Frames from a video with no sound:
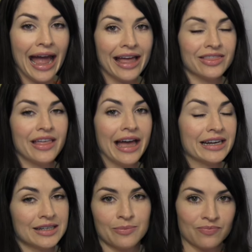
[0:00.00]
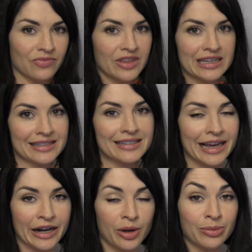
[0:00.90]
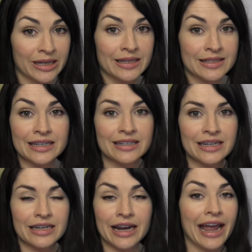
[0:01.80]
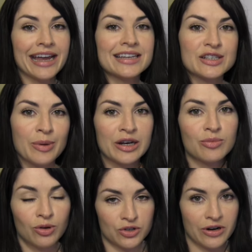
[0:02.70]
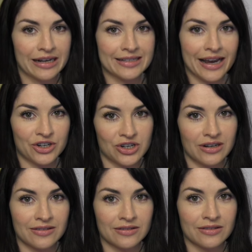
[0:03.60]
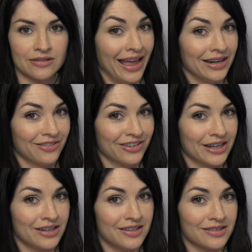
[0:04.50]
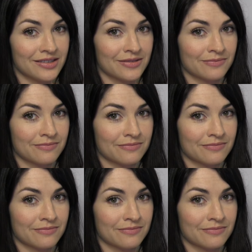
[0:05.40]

and that this setup is indeed a spendable transaction. And if it is,